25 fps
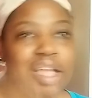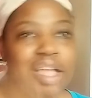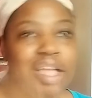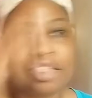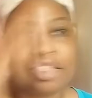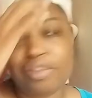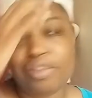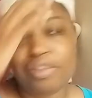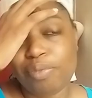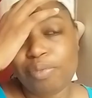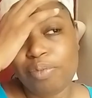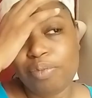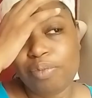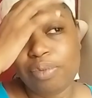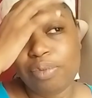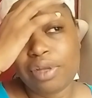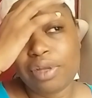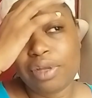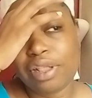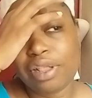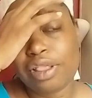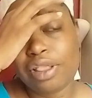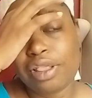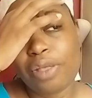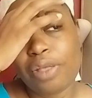It's
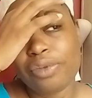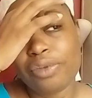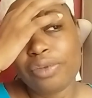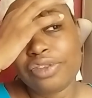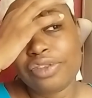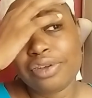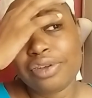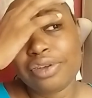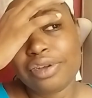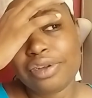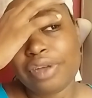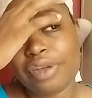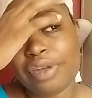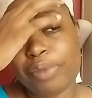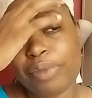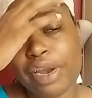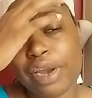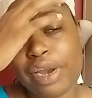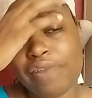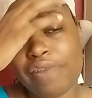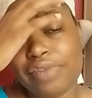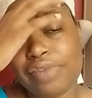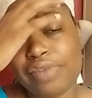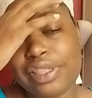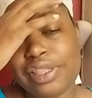closer,
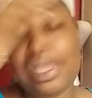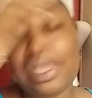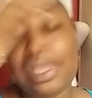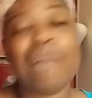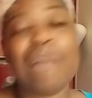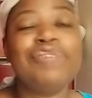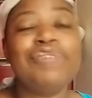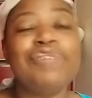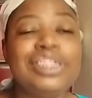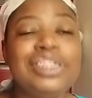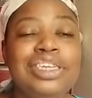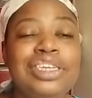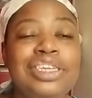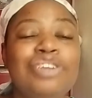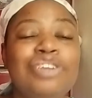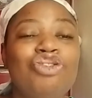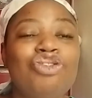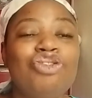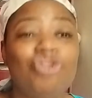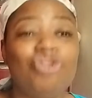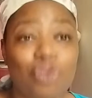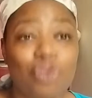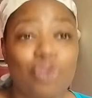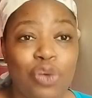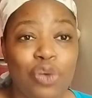but I really
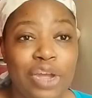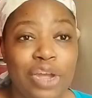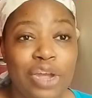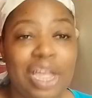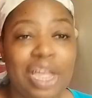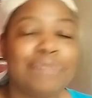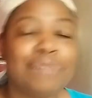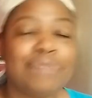enjoy.